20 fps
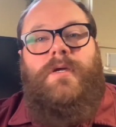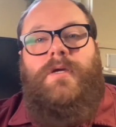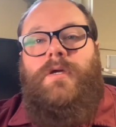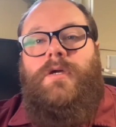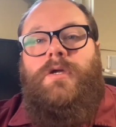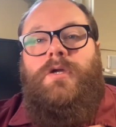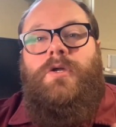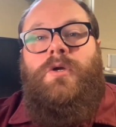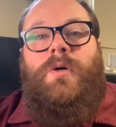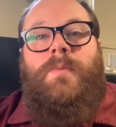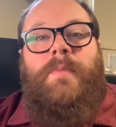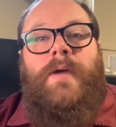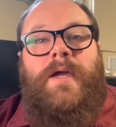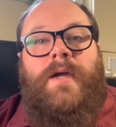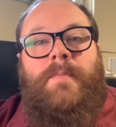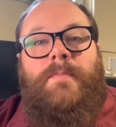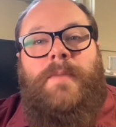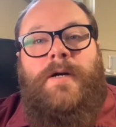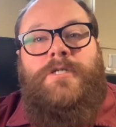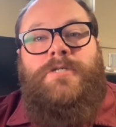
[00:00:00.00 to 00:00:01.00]
You'll make
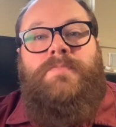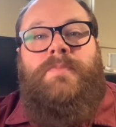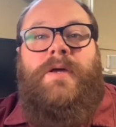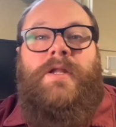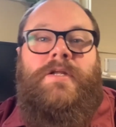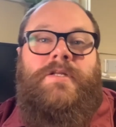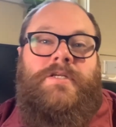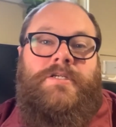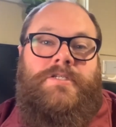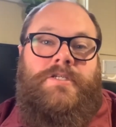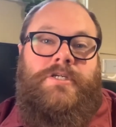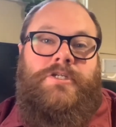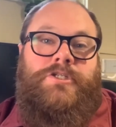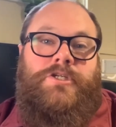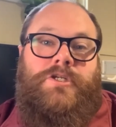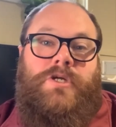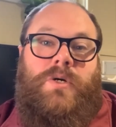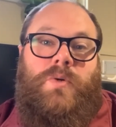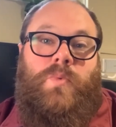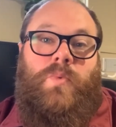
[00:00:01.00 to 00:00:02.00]
a much better
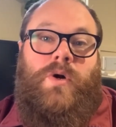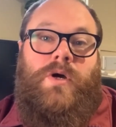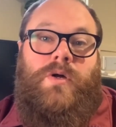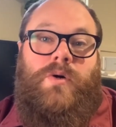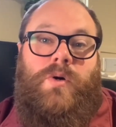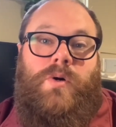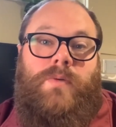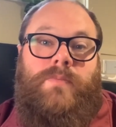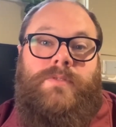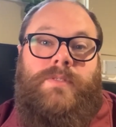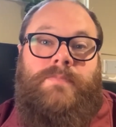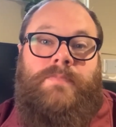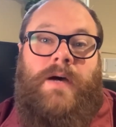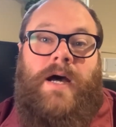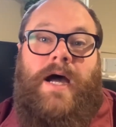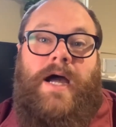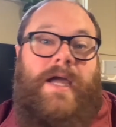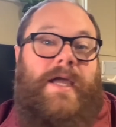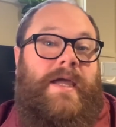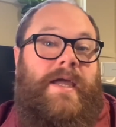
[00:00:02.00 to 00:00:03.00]
decision on what home to
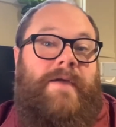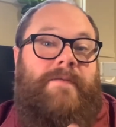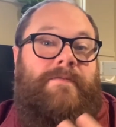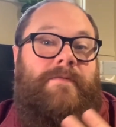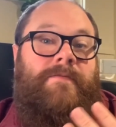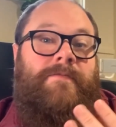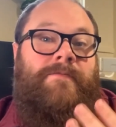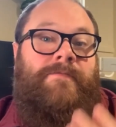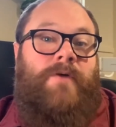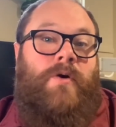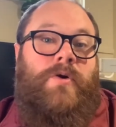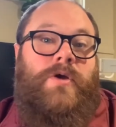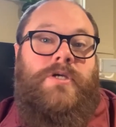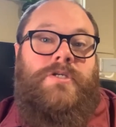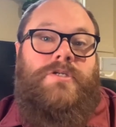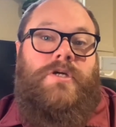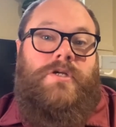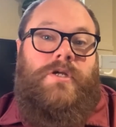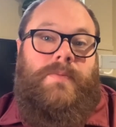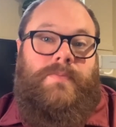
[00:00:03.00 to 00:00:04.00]
buy if you
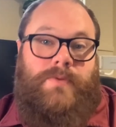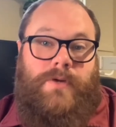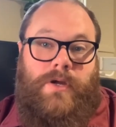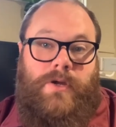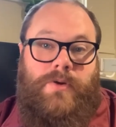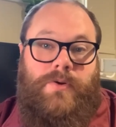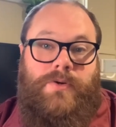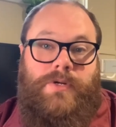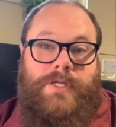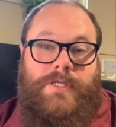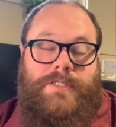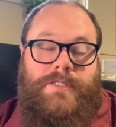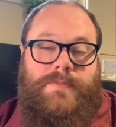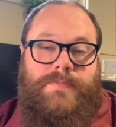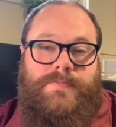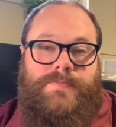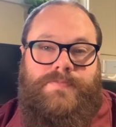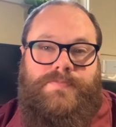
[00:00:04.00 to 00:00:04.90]
focus on your priorities.